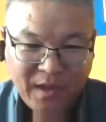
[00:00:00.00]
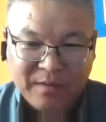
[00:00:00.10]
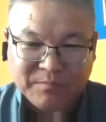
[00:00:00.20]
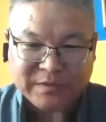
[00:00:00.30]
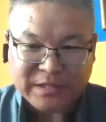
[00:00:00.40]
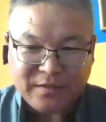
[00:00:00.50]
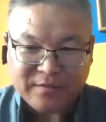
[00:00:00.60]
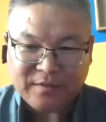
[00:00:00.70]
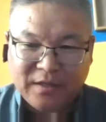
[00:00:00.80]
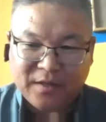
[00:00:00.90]
I'm
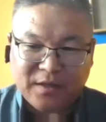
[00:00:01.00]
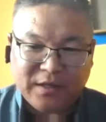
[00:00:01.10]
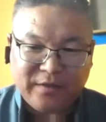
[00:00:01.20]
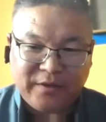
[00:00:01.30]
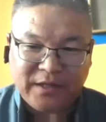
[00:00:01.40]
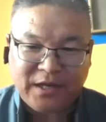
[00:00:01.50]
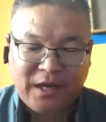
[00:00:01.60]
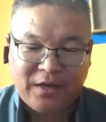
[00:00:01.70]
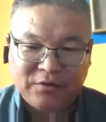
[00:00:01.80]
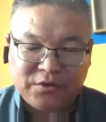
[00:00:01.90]
still
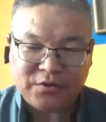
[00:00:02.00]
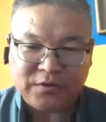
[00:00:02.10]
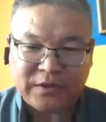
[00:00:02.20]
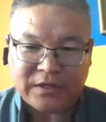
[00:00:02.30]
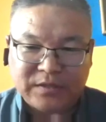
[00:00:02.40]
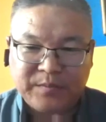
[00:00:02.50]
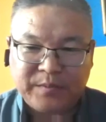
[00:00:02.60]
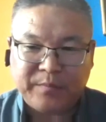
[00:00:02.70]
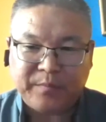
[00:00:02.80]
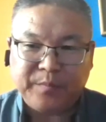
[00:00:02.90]
thinking how to
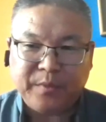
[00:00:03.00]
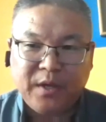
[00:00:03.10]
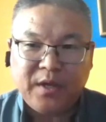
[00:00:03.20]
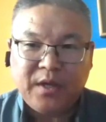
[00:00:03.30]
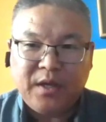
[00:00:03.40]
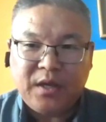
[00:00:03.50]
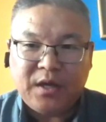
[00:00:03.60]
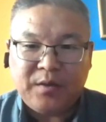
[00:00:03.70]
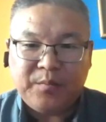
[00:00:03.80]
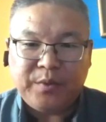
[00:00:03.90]
explain,
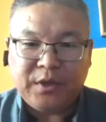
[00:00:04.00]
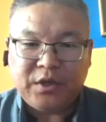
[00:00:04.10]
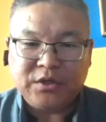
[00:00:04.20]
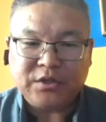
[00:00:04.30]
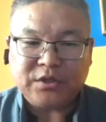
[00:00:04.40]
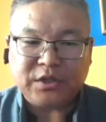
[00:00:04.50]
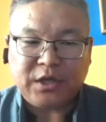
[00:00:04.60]
because